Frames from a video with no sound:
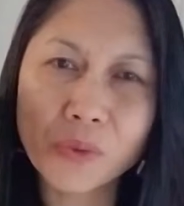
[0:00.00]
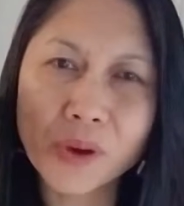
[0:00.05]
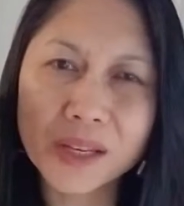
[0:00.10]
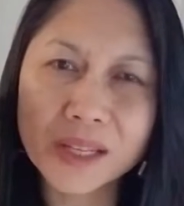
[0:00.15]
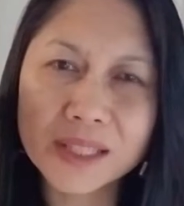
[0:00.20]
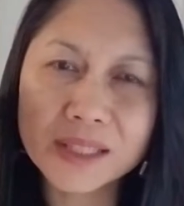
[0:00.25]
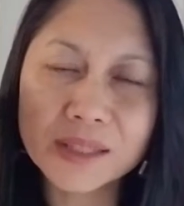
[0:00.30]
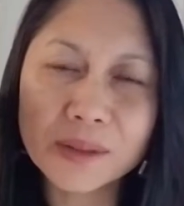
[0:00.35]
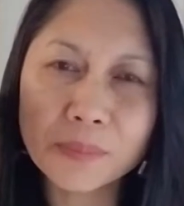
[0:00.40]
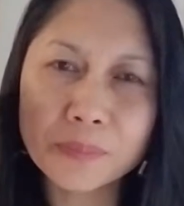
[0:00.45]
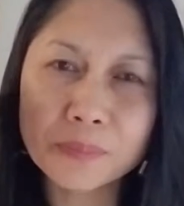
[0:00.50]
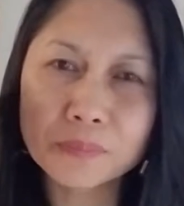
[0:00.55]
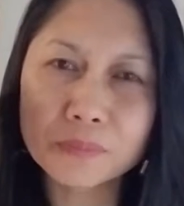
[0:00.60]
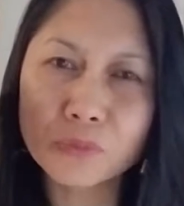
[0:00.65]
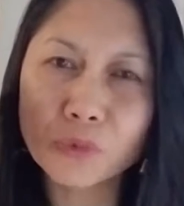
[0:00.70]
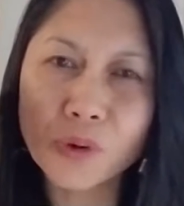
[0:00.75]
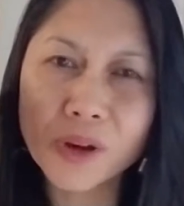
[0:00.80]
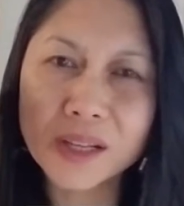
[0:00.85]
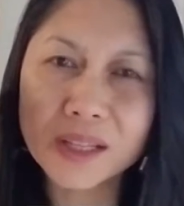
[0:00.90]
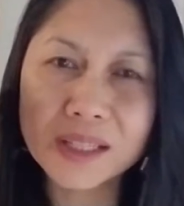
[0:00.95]
What is the
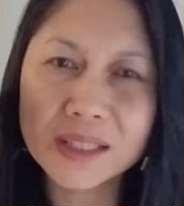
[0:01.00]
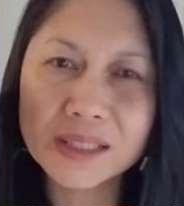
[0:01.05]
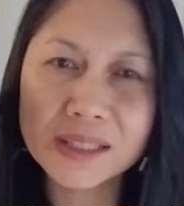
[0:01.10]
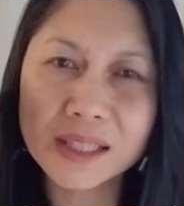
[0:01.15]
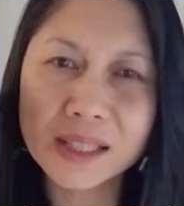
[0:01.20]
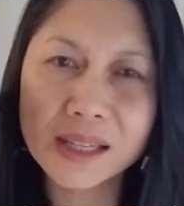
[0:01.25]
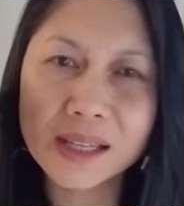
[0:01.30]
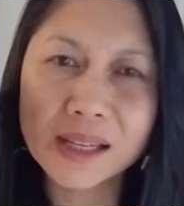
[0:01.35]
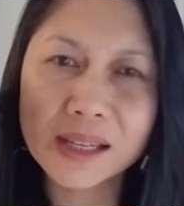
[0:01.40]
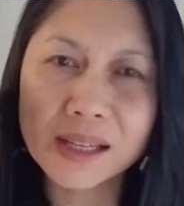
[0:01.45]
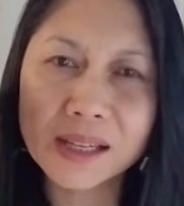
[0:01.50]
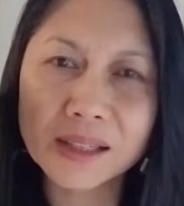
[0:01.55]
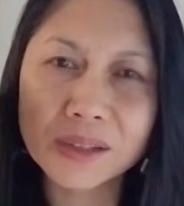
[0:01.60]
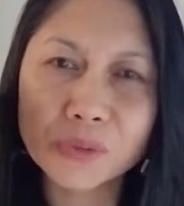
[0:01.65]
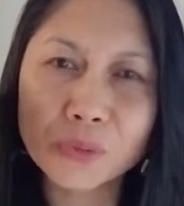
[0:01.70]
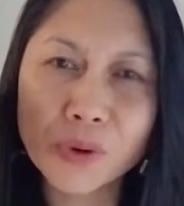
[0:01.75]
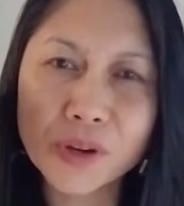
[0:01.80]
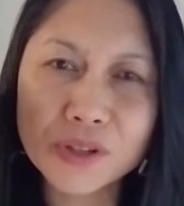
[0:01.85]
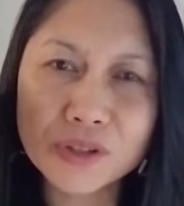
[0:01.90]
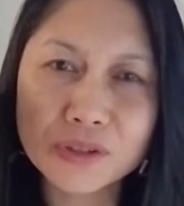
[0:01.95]

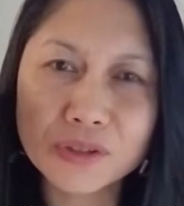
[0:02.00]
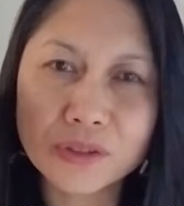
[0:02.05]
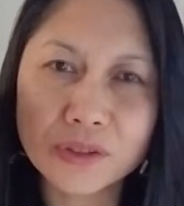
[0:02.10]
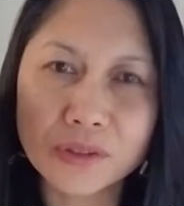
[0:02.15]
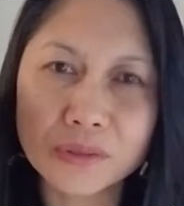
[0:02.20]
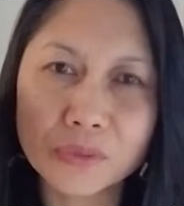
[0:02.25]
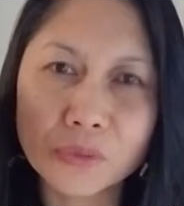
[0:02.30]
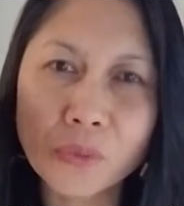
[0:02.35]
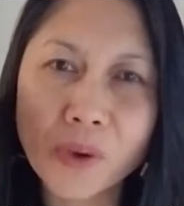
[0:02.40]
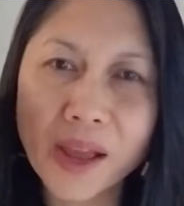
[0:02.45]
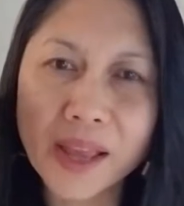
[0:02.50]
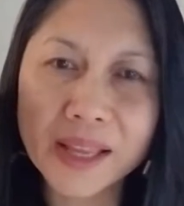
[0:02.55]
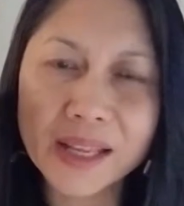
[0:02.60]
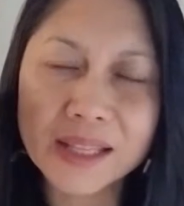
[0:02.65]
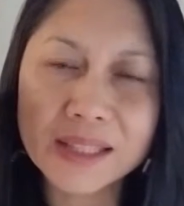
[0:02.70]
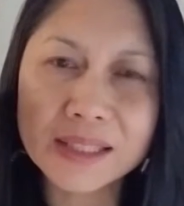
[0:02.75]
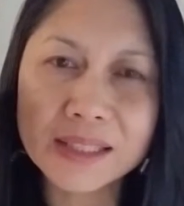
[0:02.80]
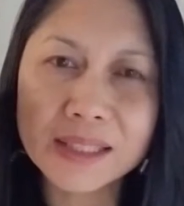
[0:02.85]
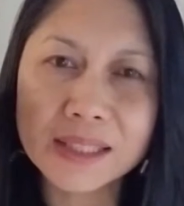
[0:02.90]
question? Why